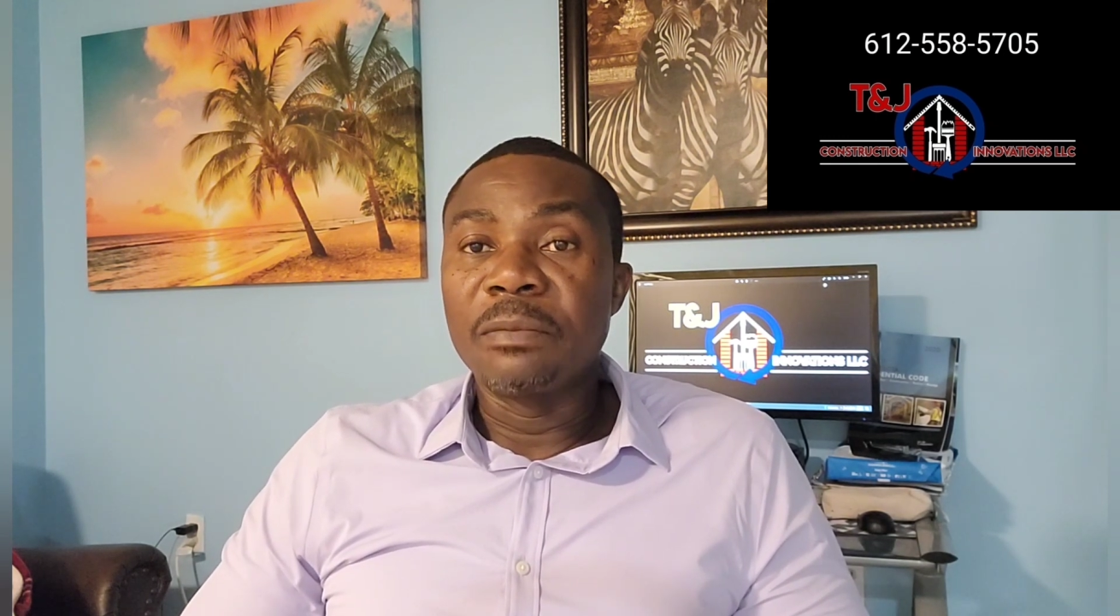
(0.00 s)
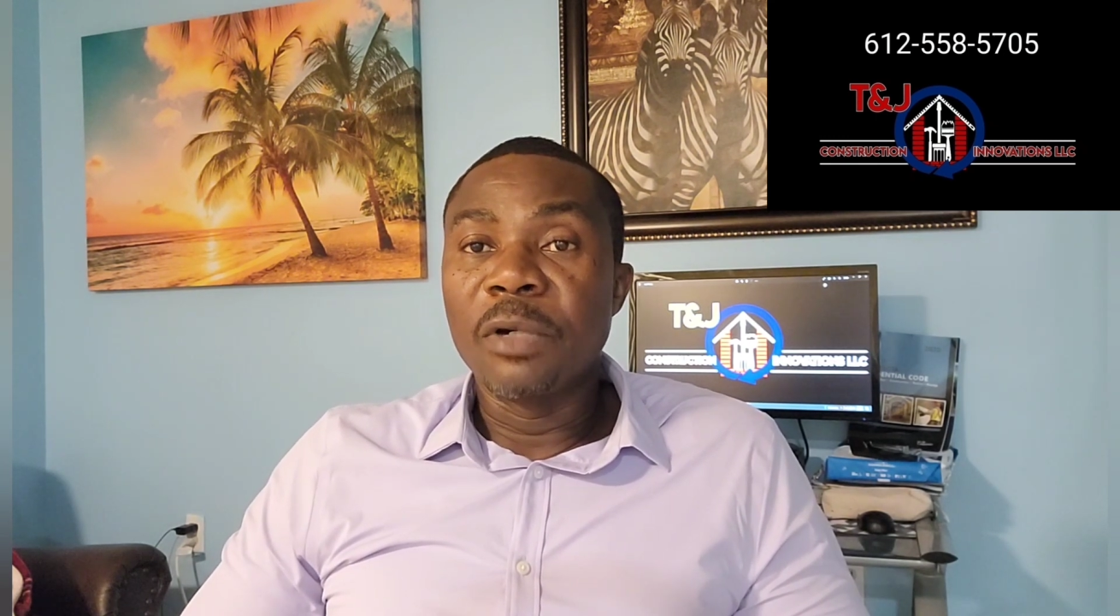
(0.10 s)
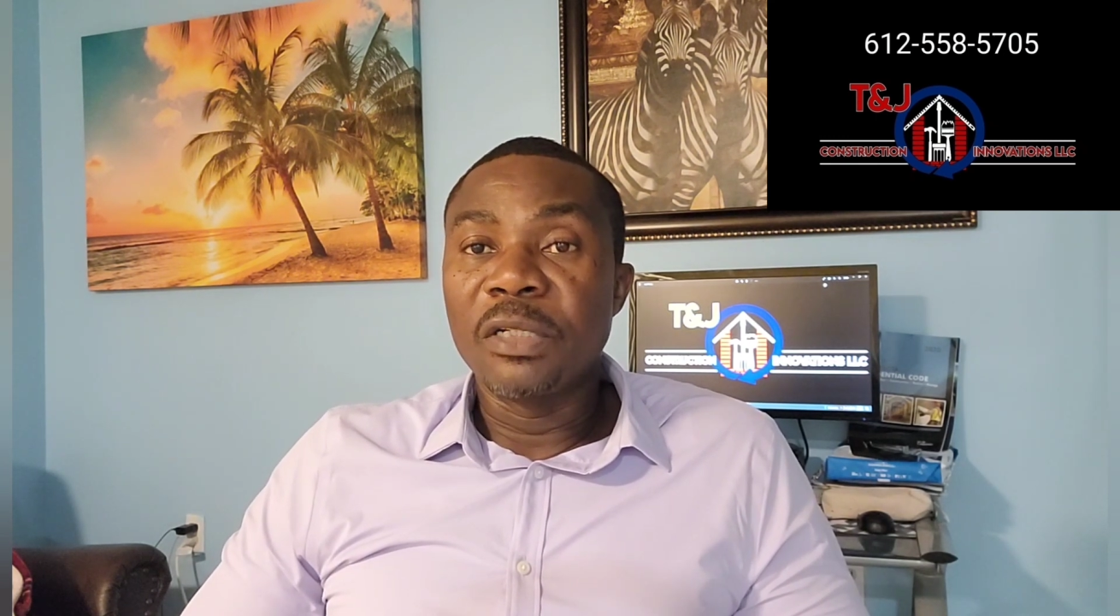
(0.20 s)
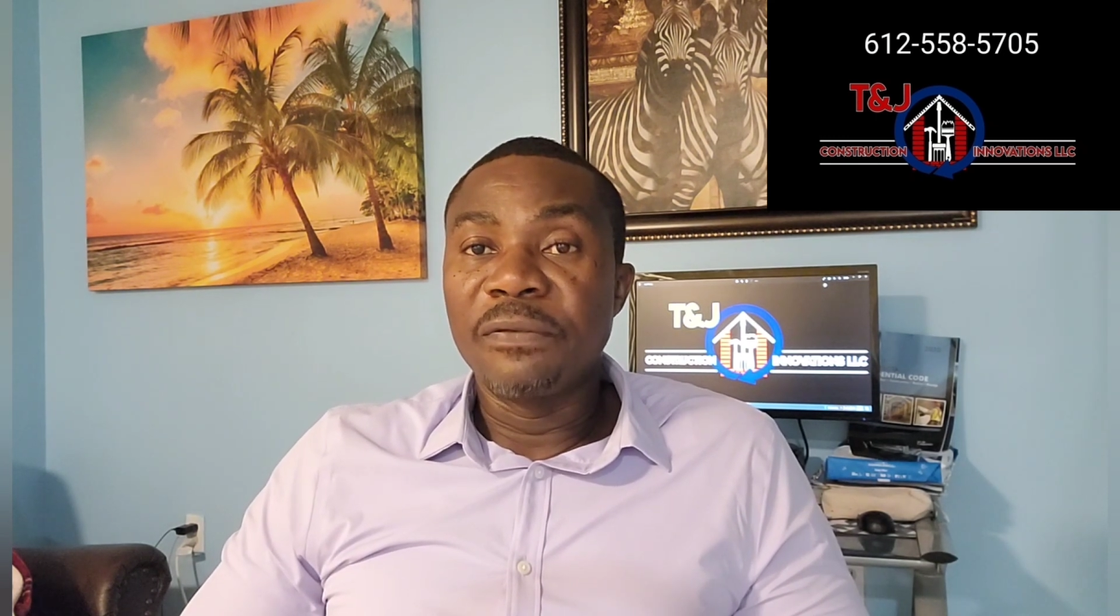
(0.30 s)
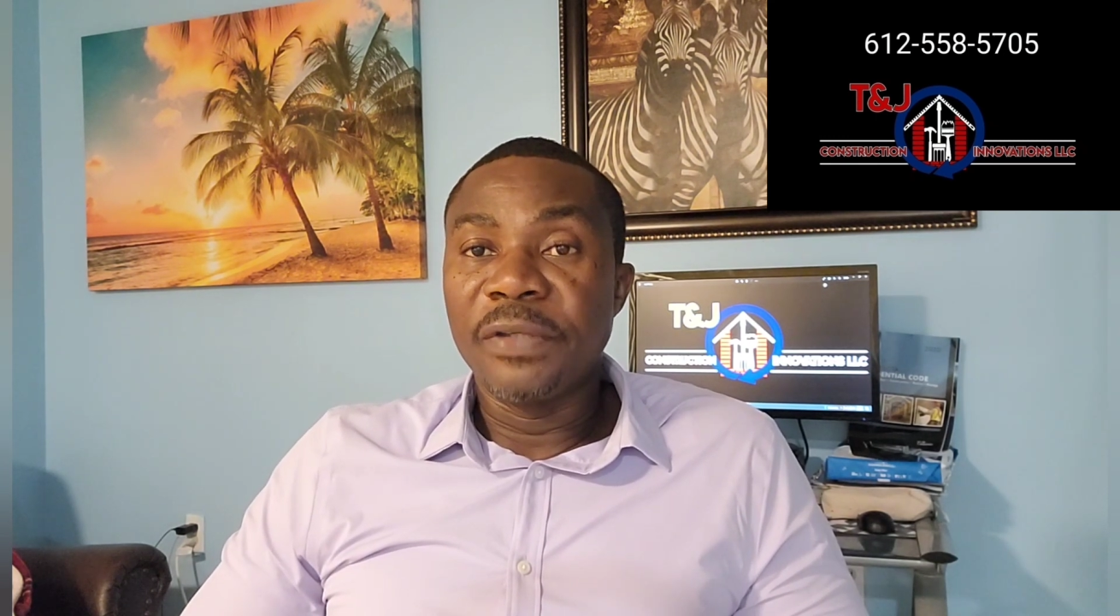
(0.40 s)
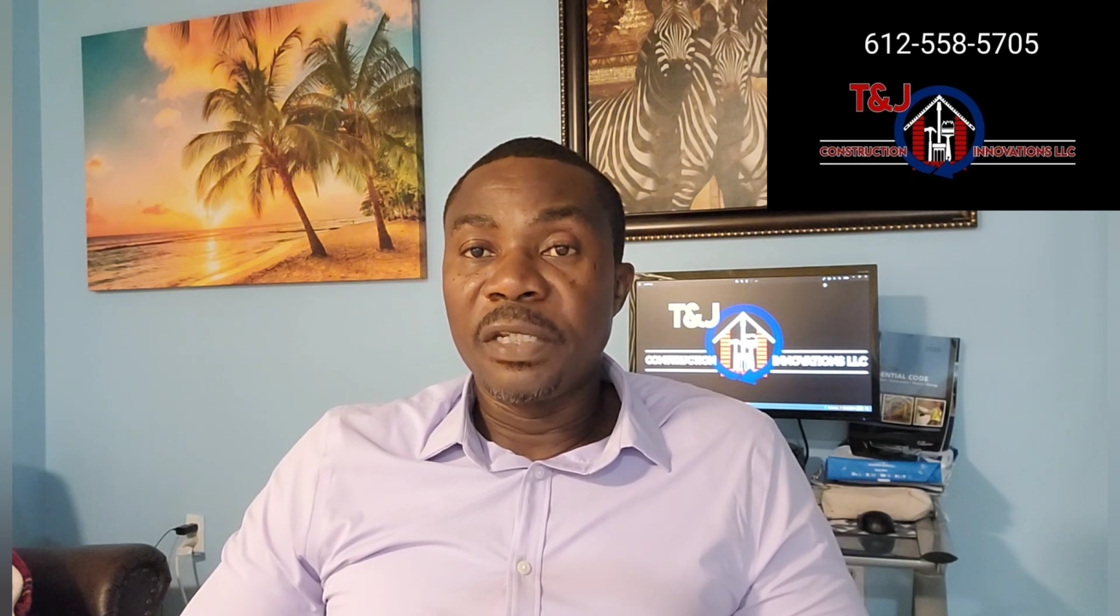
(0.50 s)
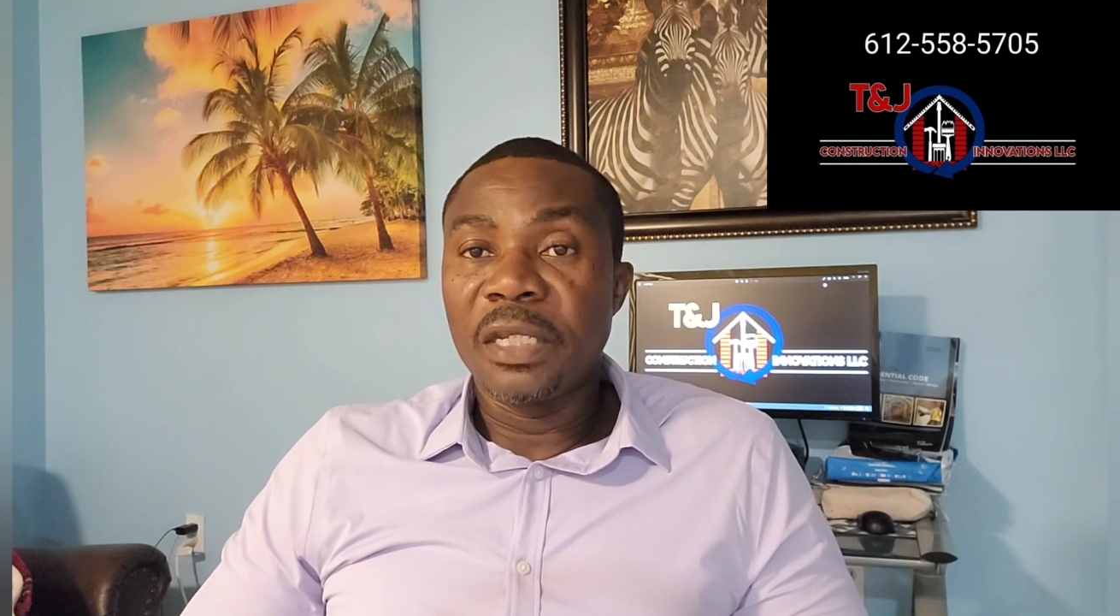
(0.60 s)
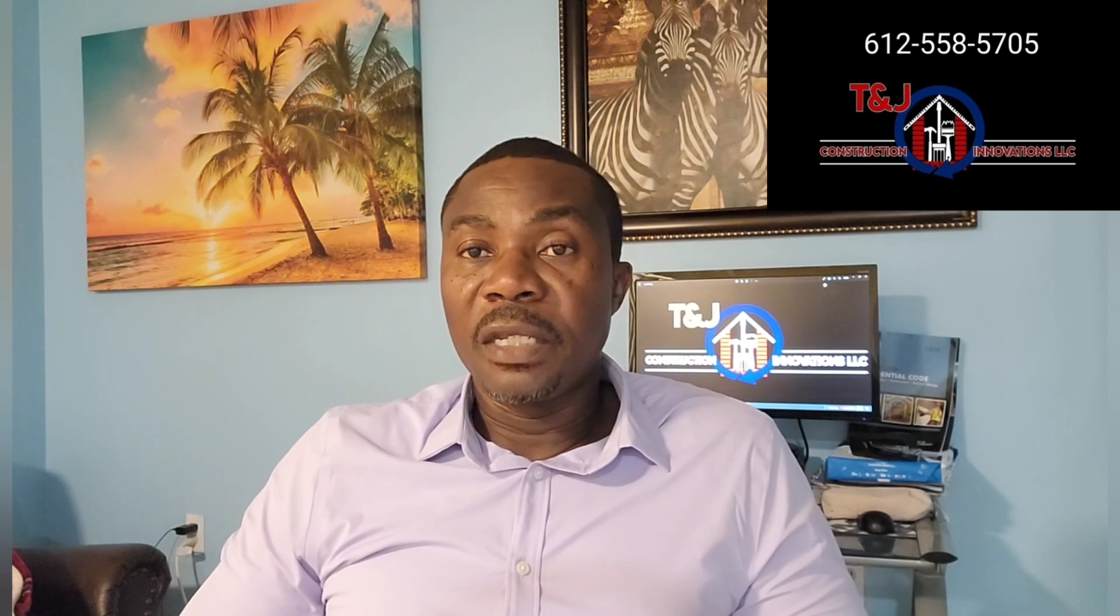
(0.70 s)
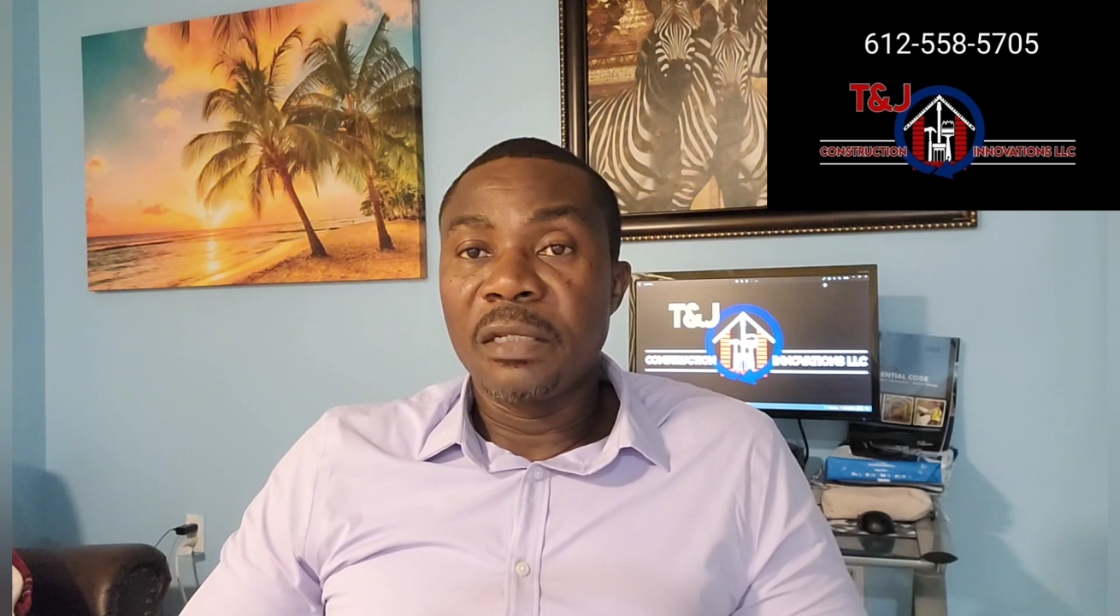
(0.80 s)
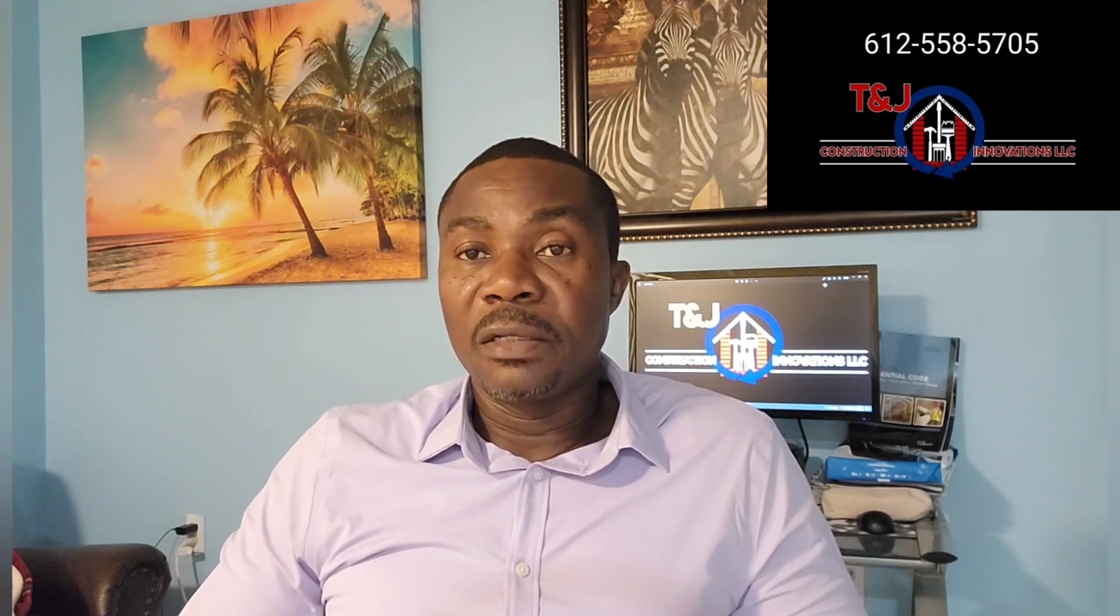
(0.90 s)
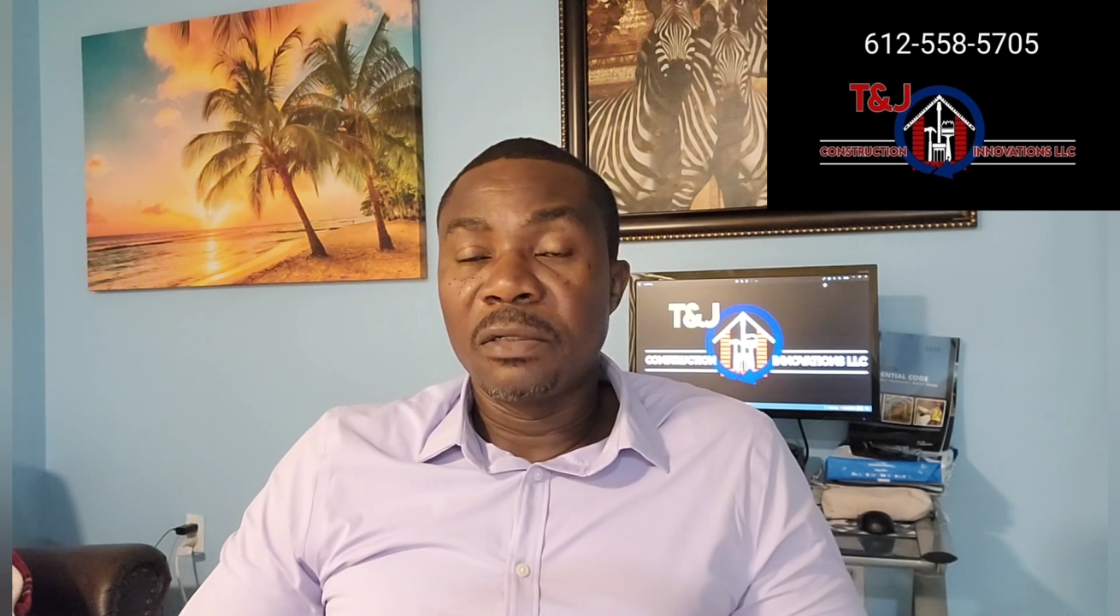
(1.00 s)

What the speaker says: motivated